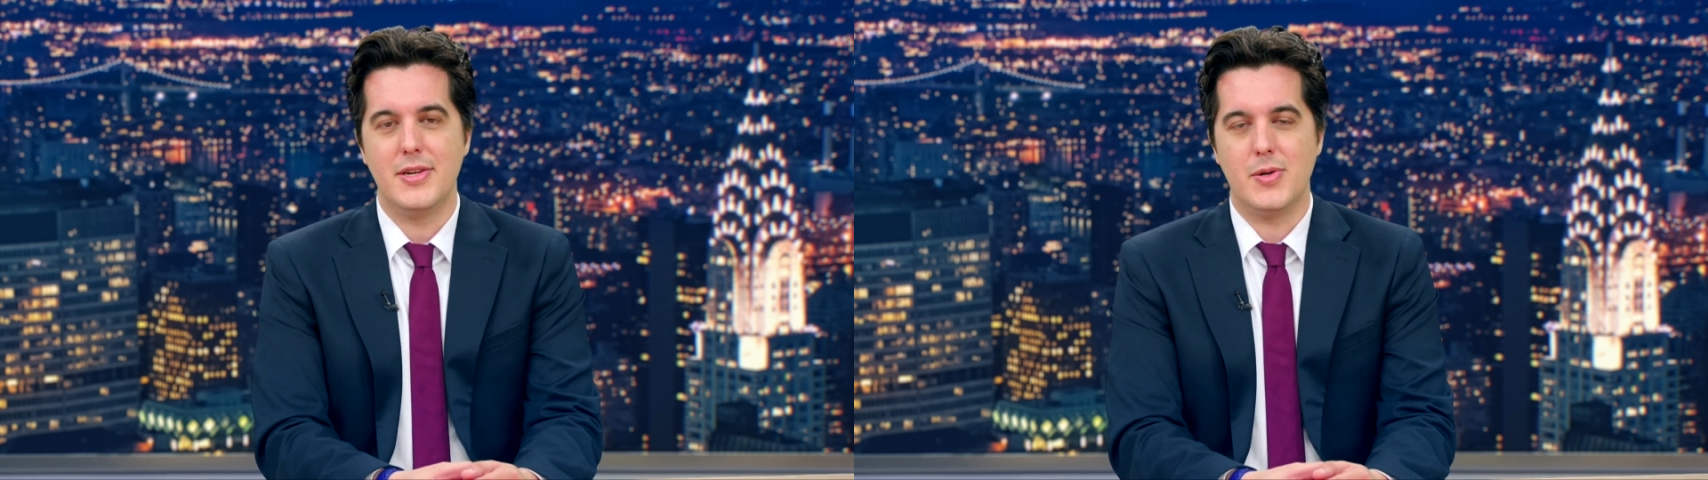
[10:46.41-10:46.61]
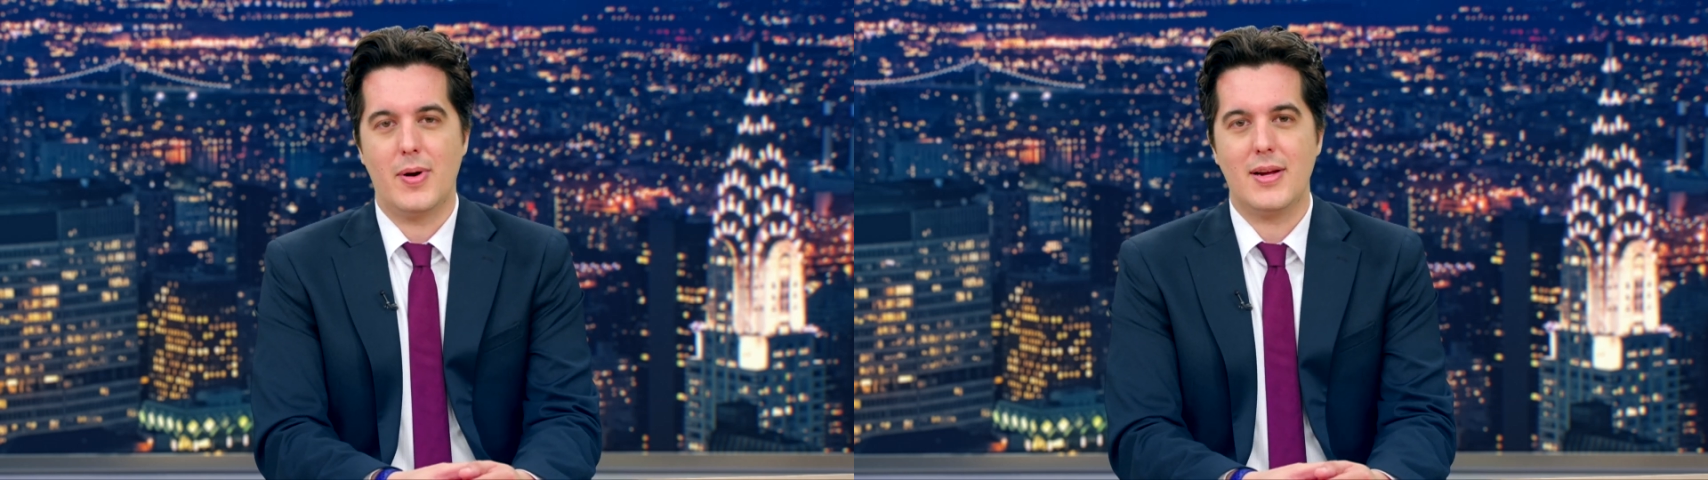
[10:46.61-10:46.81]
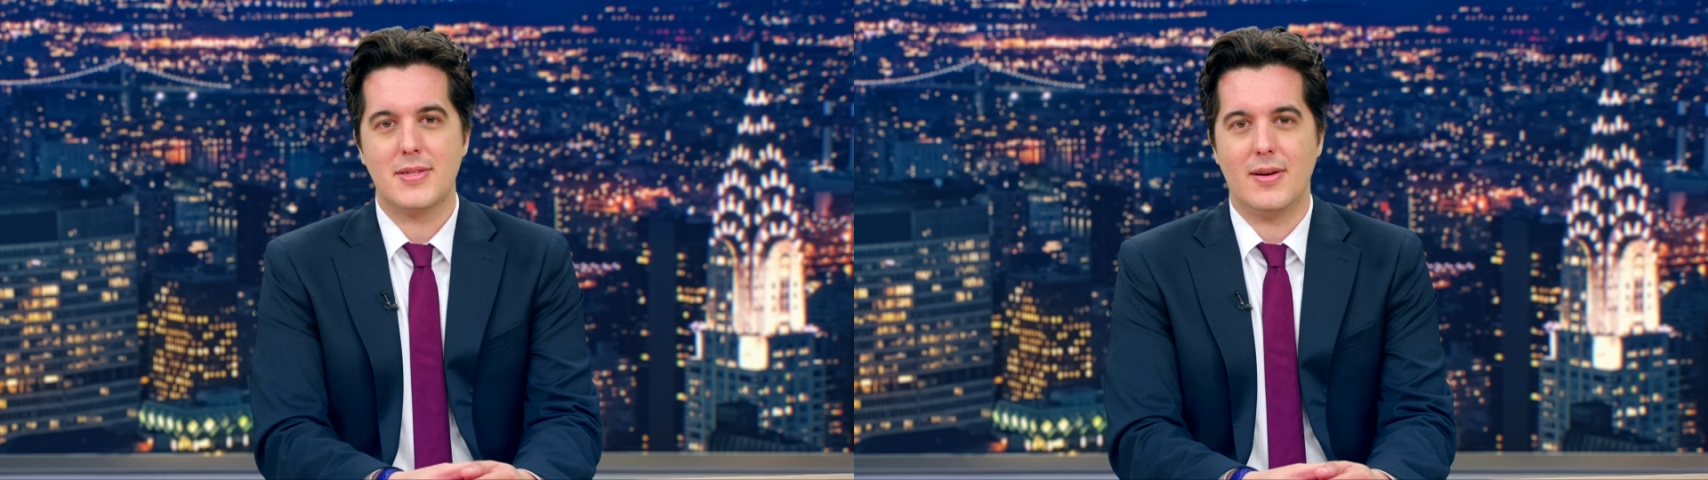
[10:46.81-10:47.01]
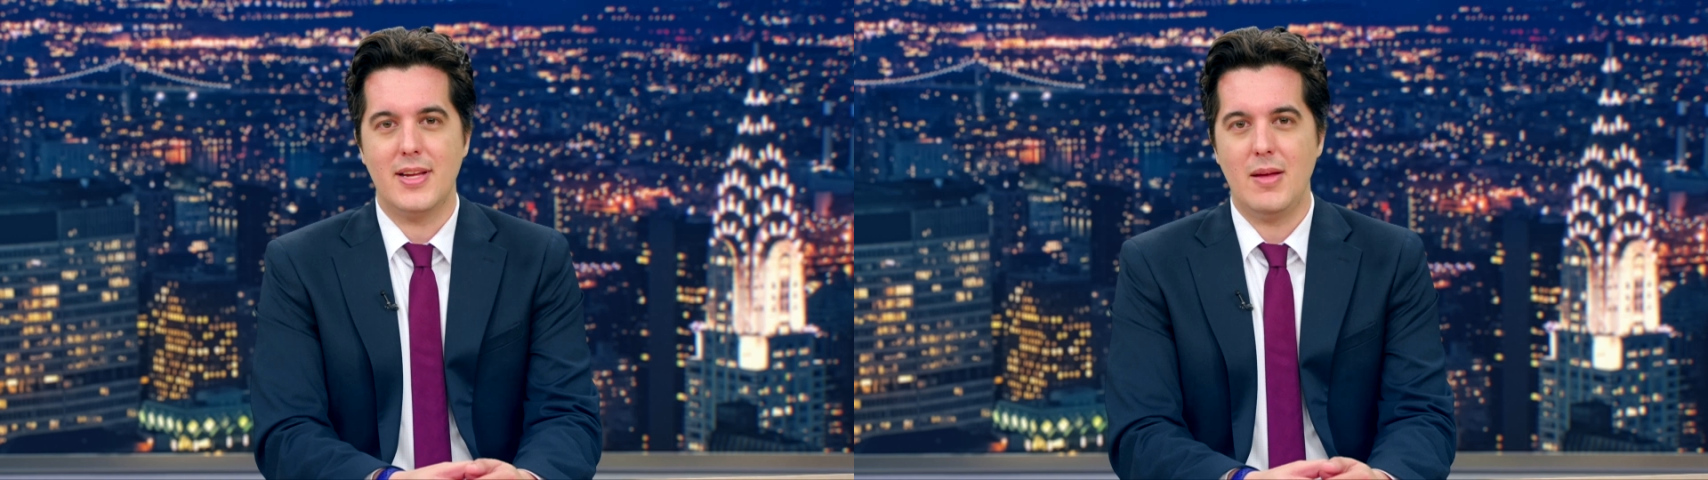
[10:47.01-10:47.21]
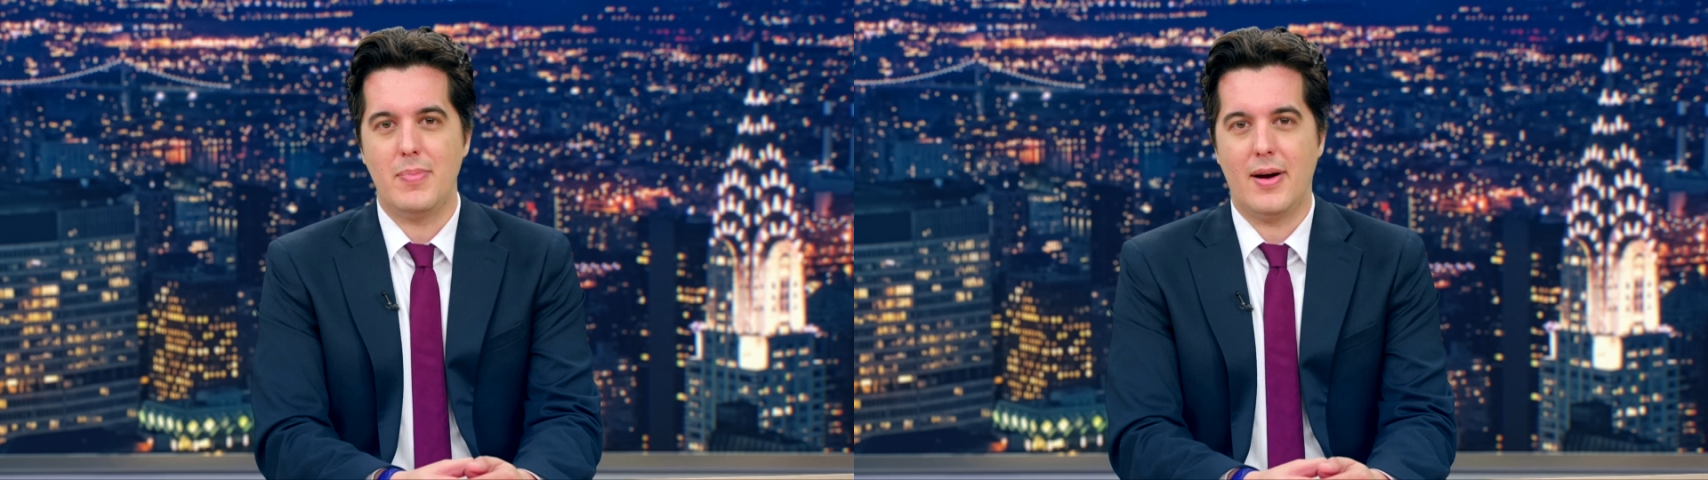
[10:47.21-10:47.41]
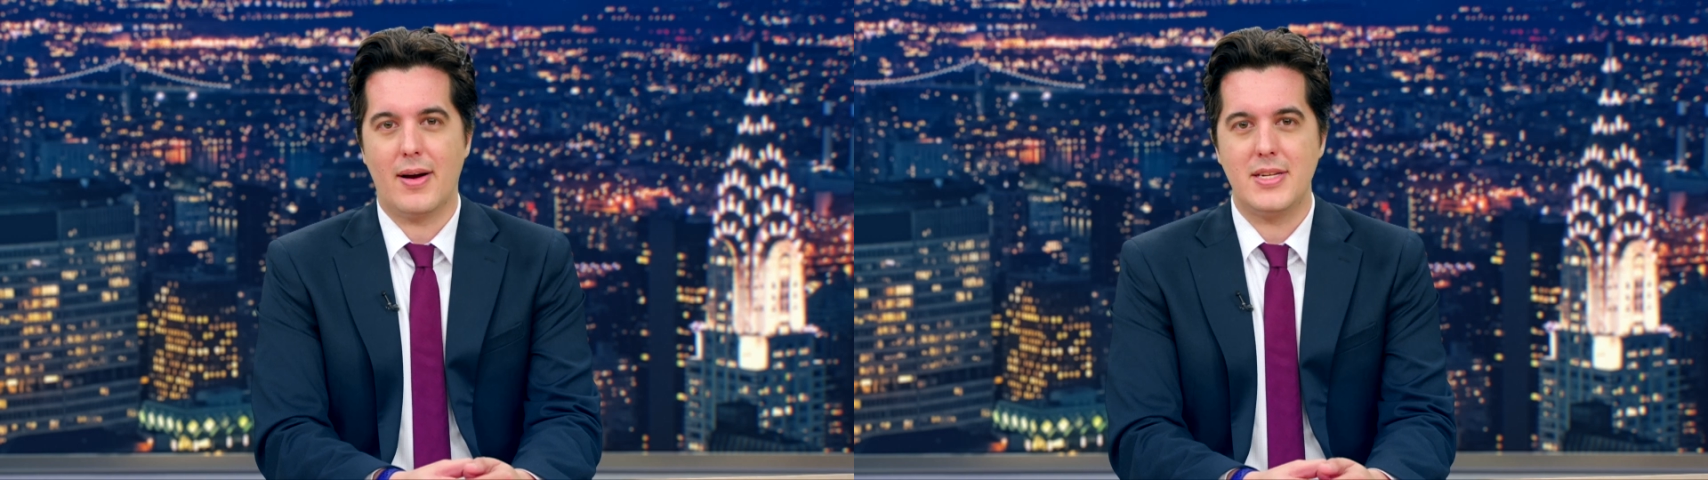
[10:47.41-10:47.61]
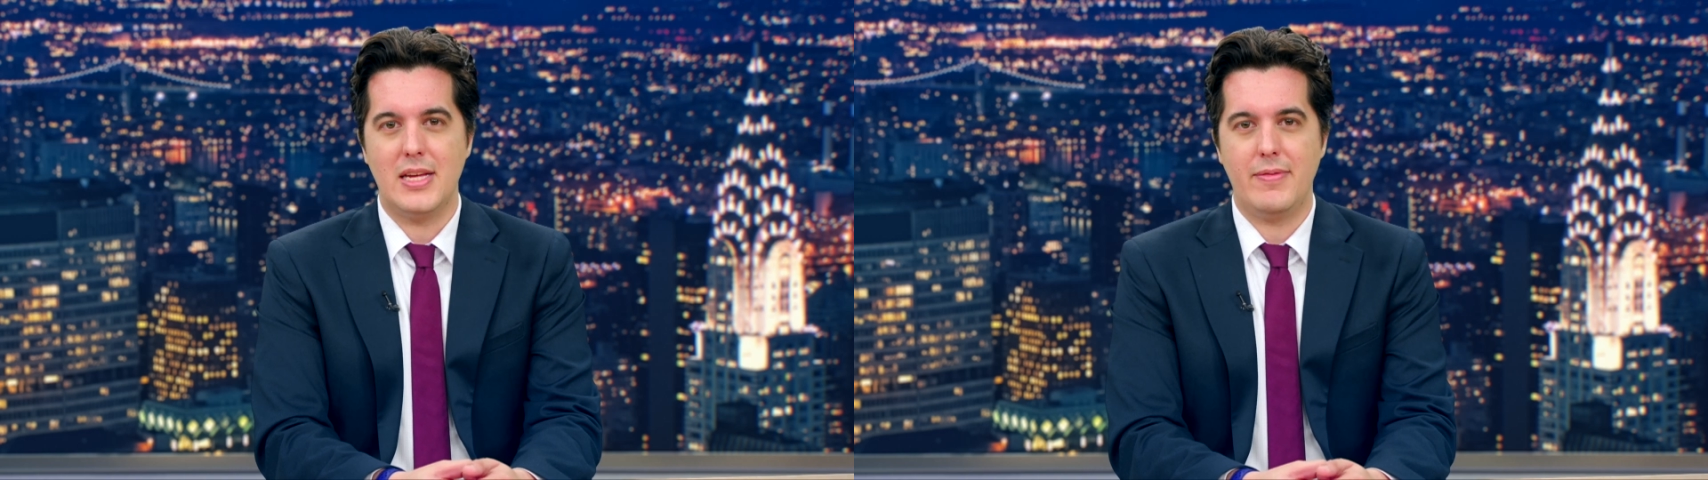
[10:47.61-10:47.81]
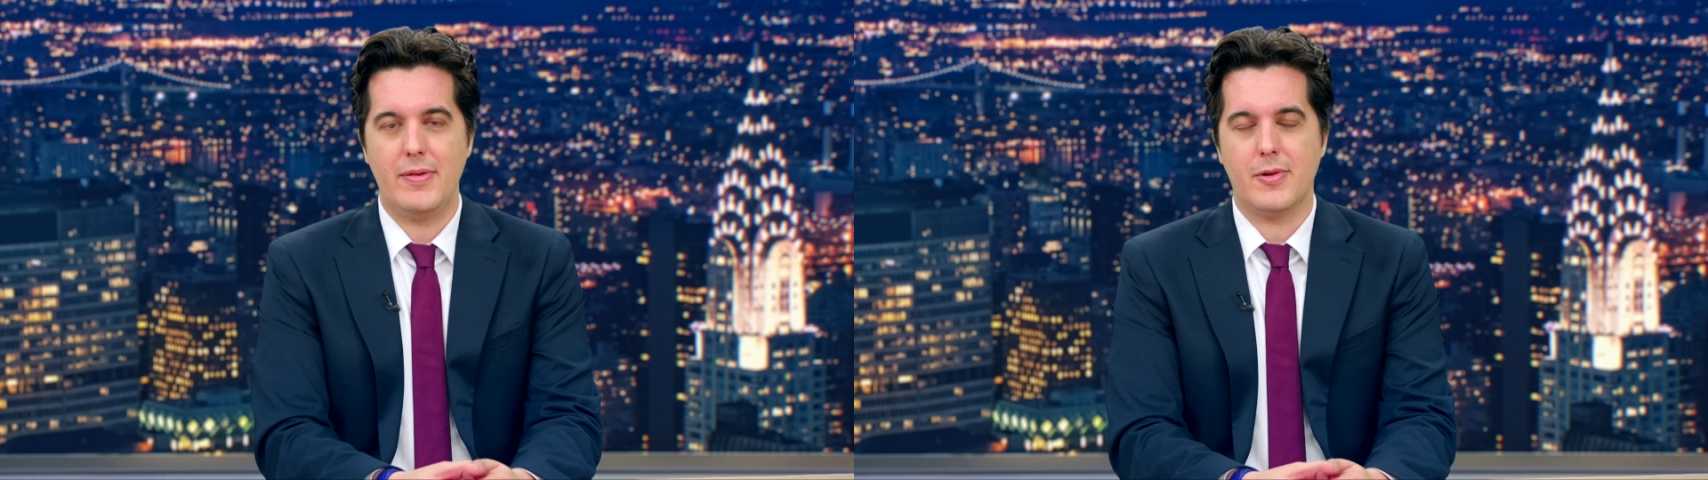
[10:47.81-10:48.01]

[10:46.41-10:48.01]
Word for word: Join us on Epoch TV